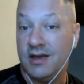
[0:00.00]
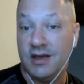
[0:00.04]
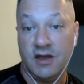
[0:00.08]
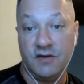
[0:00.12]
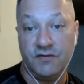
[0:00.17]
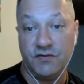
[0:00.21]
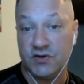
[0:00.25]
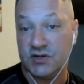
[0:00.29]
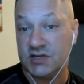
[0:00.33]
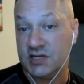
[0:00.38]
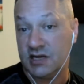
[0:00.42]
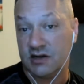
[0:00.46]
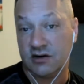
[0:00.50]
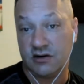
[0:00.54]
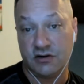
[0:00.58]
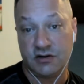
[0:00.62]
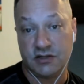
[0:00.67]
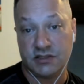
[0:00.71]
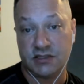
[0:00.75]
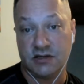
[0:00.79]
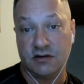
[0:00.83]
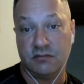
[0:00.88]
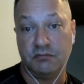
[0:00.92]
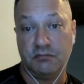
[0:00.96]
If you take her
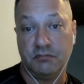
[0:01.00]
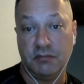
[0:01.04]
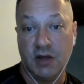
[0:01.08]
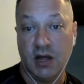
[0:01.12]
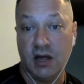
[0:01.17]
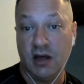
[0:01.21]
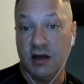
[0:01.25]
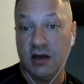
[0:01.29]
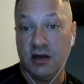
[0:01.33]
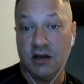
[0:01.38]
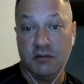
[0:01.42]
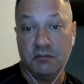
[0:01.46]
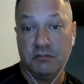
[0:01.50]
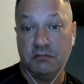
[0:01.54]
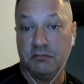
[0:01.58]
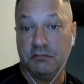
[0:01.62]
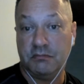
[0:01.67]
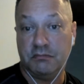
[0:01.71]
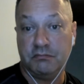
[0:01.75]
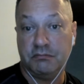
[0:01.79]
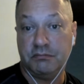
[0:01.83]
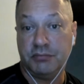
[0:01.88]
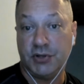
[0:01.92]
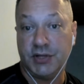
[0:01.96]
to some
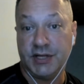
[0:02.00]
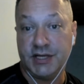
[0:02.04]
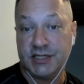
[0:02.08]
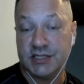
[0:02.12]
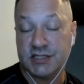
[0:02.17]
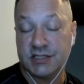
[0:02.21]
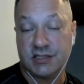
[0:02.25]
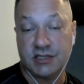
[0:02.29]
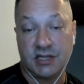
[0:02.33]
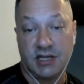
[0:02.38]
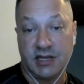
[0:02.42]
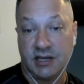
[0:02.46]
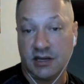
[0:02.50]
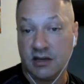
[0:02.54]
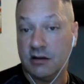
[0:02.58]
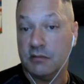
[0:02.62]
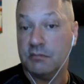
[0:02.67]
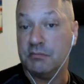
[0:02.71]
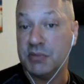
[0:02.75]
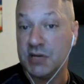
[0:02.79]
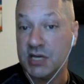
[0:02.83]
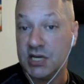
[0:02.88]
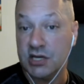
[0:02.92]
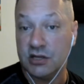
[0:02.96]
place like
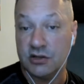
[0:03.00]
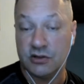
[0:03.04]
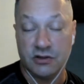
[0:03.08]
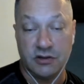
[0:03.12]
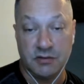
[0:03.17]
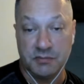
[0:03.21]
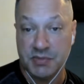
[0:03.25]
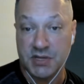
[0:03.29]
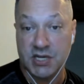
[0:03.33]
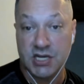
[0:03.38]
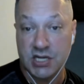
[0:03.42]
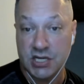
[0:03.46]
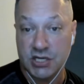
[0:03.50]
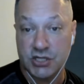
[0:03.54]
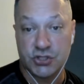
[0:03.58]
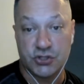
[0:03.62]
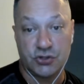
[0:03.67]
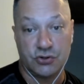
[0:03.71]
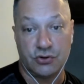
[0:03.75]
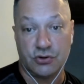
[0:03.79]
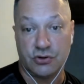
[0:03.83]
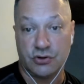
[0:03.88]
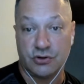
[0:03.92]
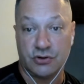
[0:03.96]
the
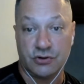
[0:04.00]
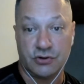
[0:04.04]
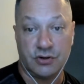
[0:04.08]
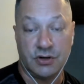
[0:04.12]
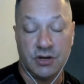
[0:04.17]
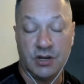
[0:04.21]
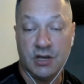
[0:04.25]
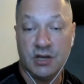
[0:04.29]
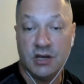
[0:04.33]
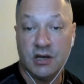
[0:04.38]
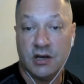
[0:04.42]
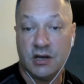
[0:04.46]
beach or